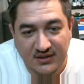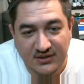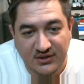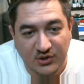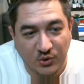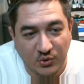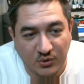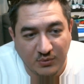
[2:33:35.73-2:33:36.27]
the
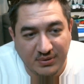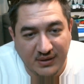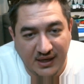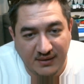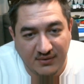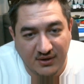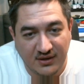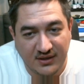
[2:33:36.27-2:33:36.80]
Google Play
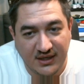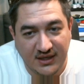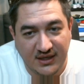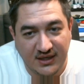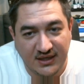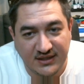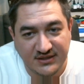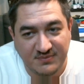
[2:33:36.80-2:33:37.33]

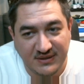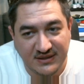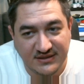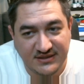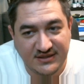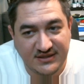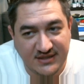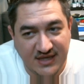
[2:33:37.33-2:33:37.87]
market has been
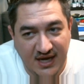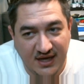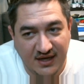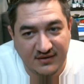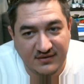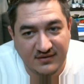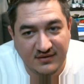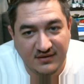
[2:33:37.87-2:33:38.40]

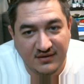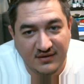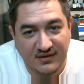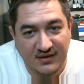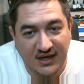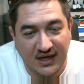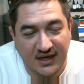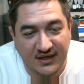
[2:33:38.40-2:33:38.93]
set,
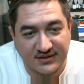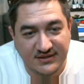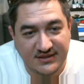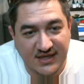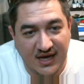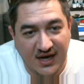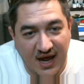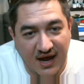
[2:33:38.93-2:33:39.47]
and it's
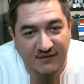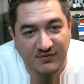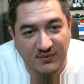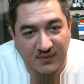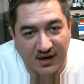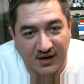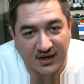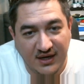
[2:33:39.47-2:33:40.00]
set
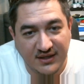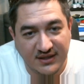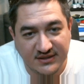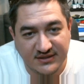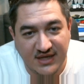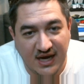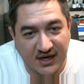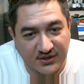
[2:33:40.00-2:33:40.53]
everywhere in
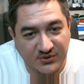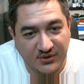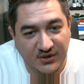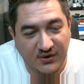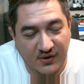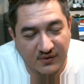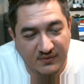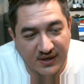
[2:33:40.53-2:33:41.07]
this Android
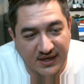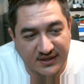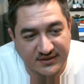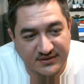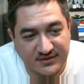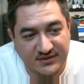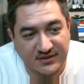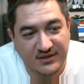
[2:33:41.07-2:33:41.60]

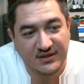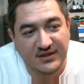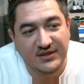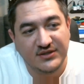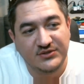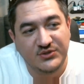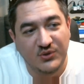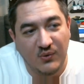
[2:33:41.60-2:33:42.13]
OS
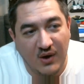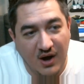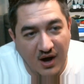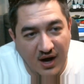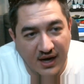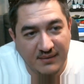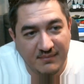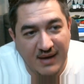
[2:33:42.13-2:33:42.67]
to
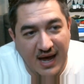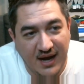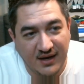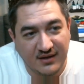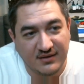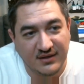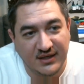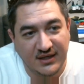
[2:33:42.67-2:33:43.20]

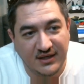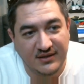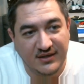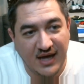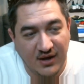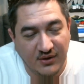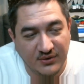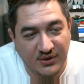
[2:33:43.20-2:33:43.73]
automatically
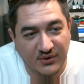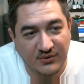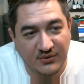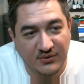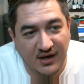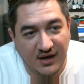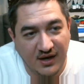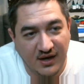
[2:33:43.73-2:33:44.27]
download
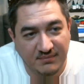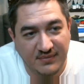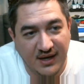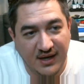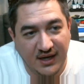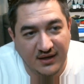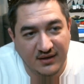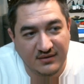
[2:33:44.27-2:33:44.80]
and
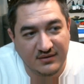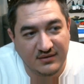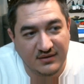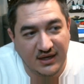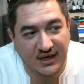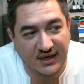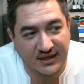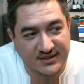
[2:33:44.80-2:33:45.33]
update
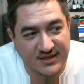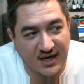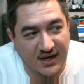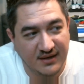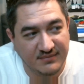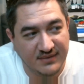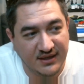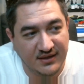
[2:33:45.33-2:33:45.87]

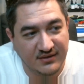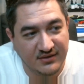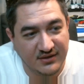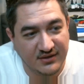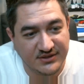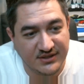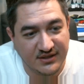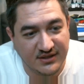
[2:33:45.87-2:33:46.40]
anytime that
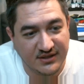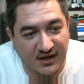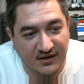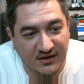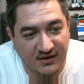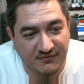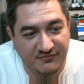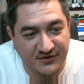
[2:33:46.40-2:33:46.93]
there's
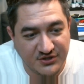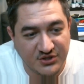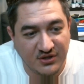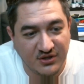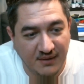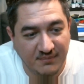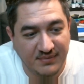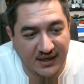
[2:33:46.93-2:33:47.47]
an official
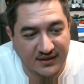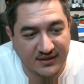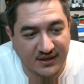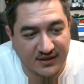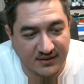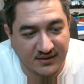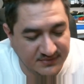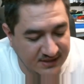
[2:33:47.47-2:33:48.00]
update that
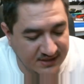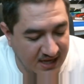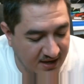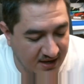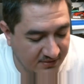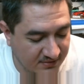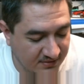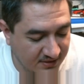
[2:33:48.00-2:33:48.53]
comes
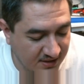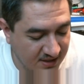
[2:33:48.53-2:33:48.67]
down.